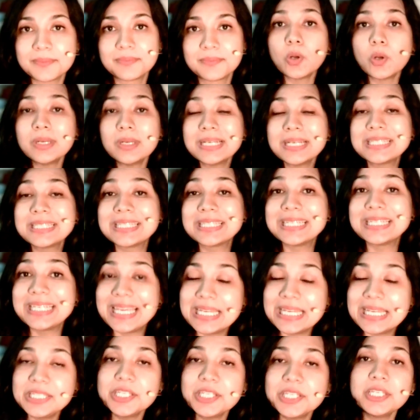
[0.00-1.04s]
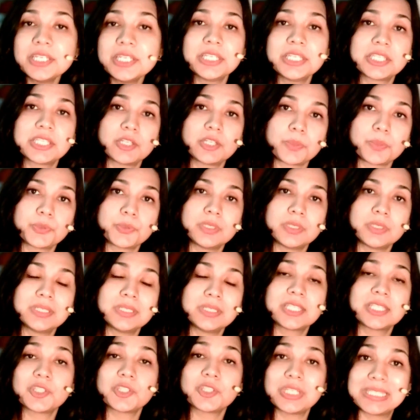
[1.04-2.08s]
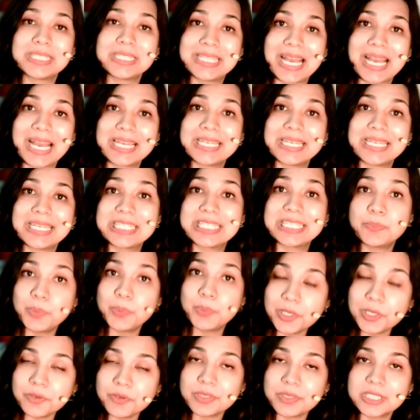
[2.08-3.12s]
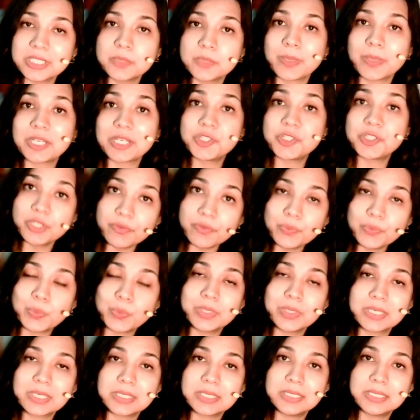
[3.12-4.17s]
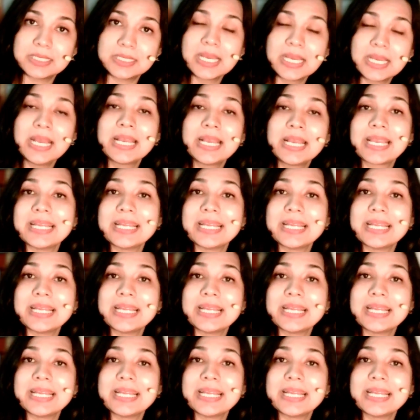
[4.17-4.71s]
Chronic circadian disruption, such as that experienced by shift workers,